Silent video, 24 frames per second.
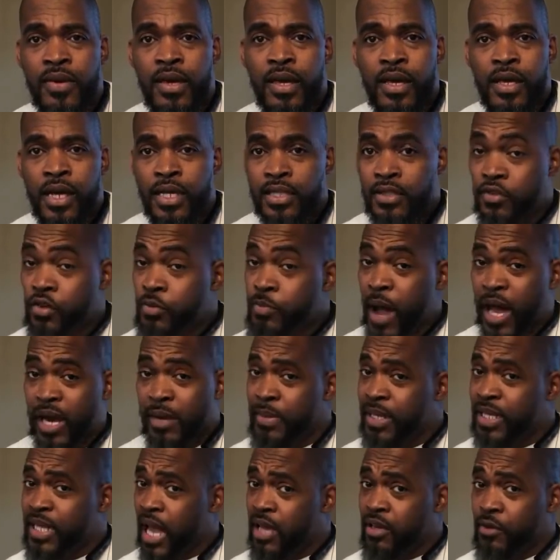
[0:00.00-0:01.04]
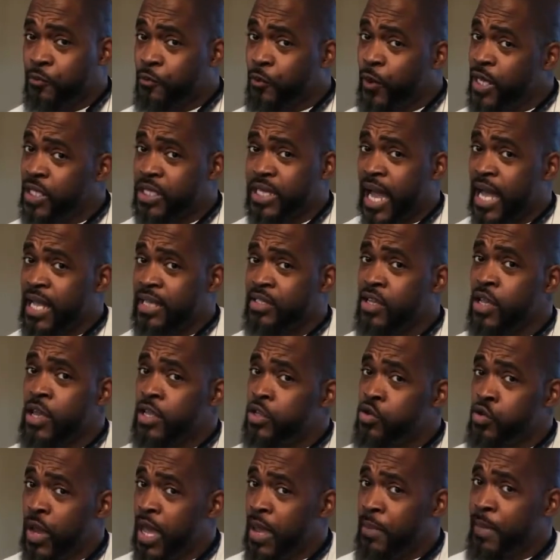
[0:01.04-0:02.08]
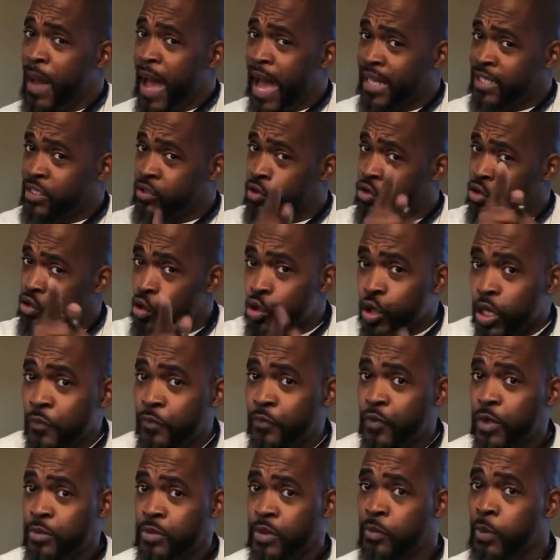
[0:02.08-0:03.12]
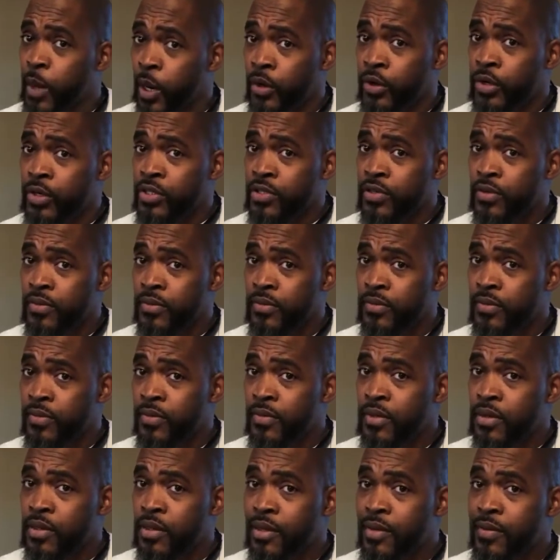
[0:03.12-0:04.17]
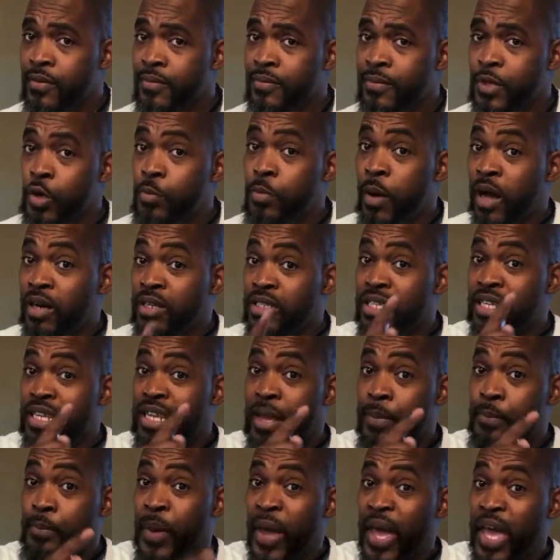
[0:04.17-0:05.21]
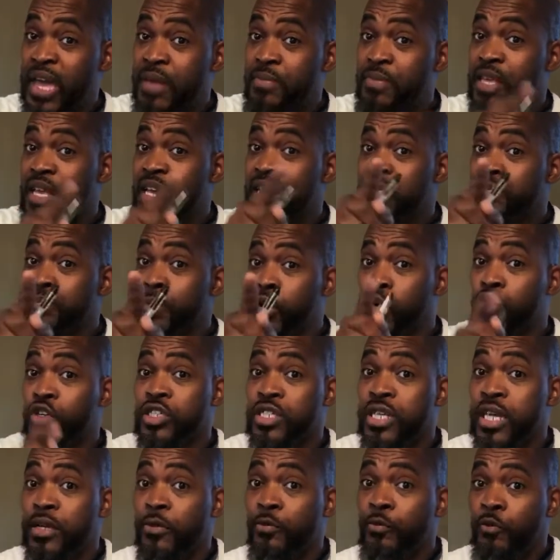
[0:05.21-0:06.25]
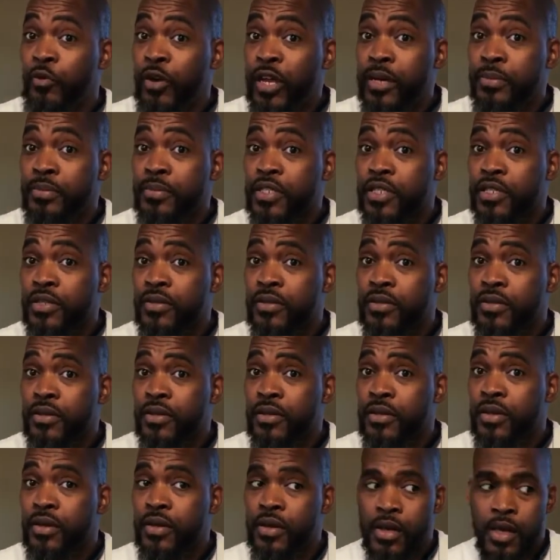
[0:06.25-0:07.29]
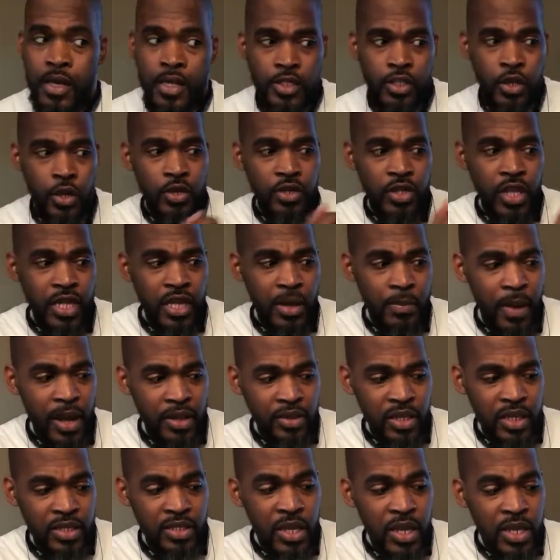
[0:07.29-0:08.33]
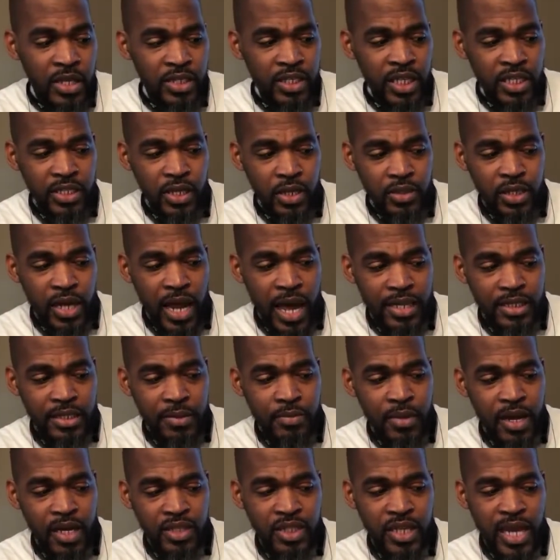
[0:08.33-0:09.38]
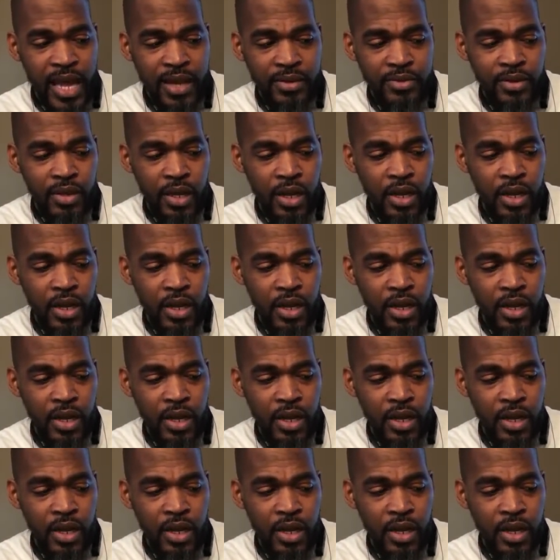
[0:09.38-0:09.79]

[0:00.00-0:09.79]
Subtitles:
Because you bought a McDonald's franchise, you ain't buying so you can flip the burgers. You bought it to get paid because burgers getting flipped. So you think about this, $600 a month times